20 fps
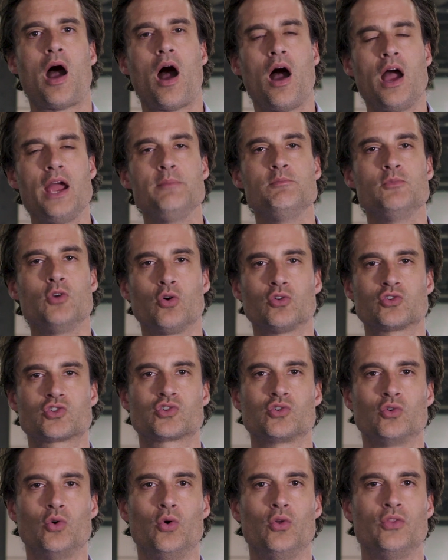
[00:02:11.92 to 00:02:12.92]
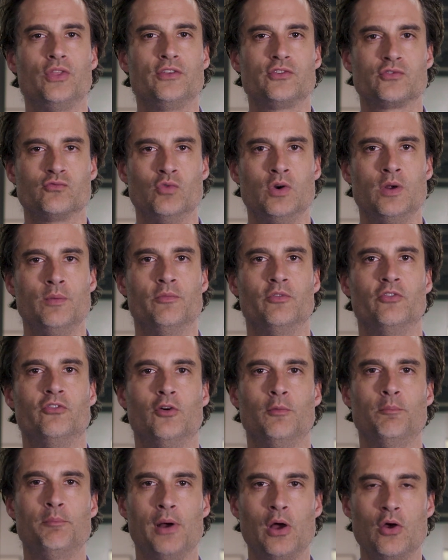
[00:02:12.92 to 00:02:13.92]
I'm not sure there's room
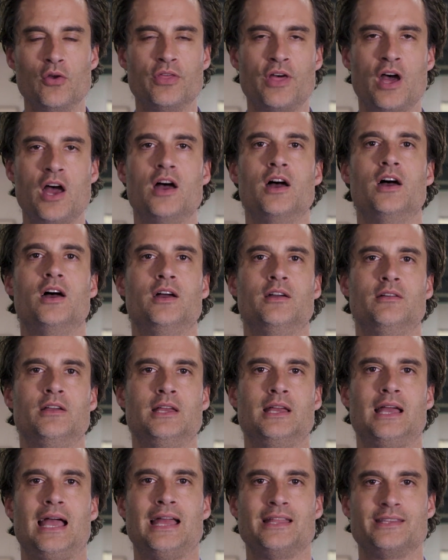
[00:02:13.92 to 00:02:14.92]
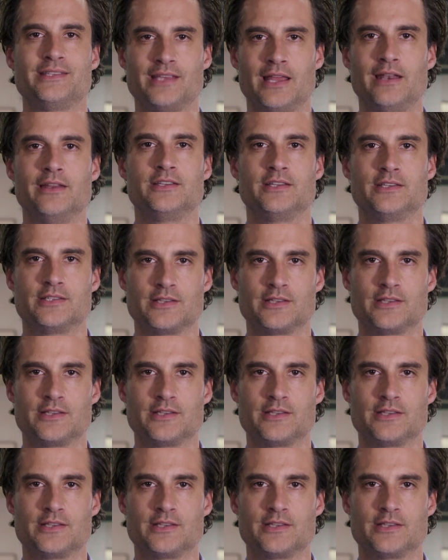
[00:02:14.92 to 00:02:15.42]
for both her and Senator